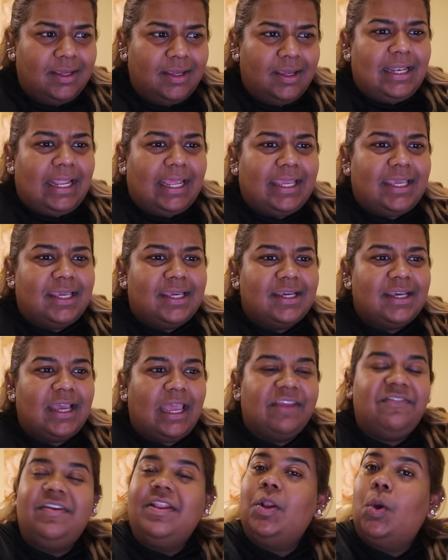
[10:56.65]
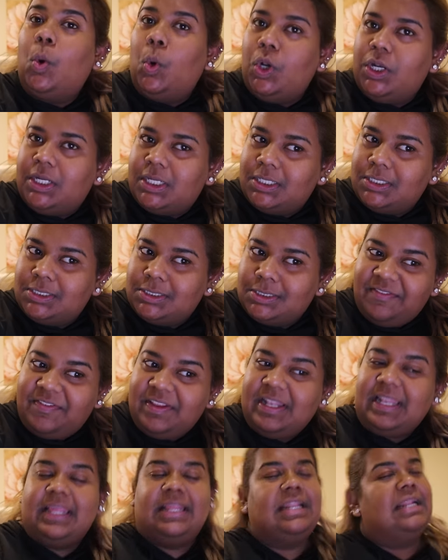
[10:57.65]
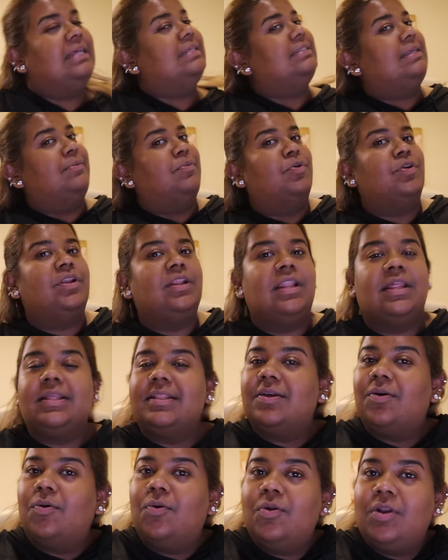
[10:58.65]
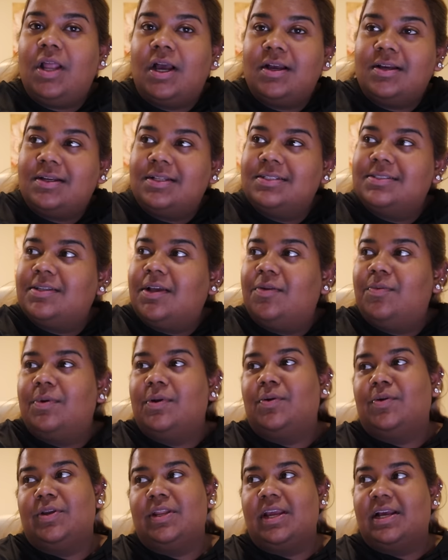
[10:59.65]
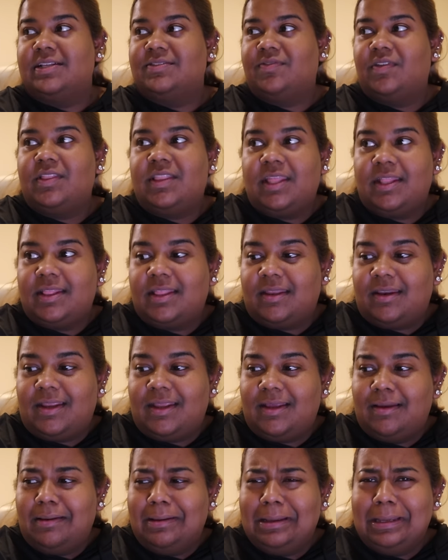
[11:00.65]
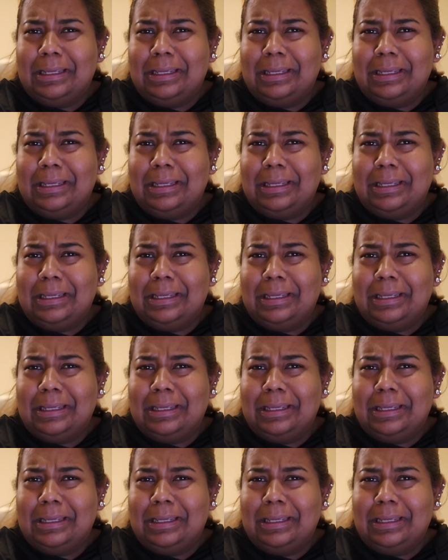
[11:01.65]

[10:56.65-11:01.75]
like i feel old i feel like last time only like the old uncles all will only ask for teh tarik